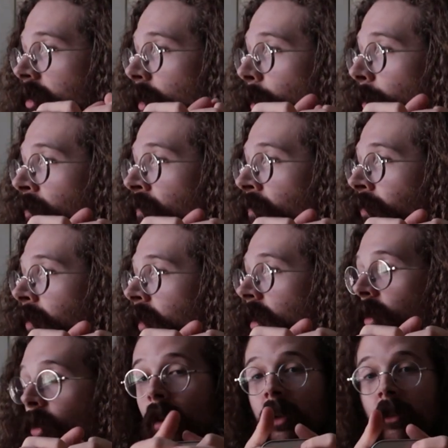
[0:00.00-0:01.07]
So,
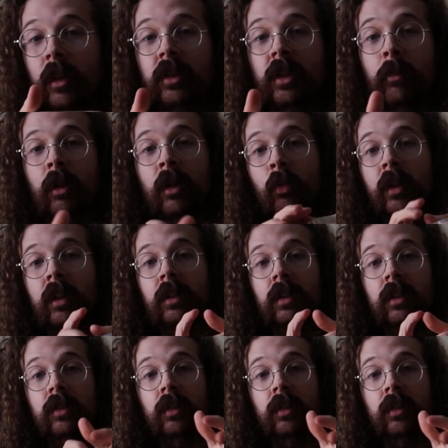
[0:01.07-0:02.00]
for example, in winter,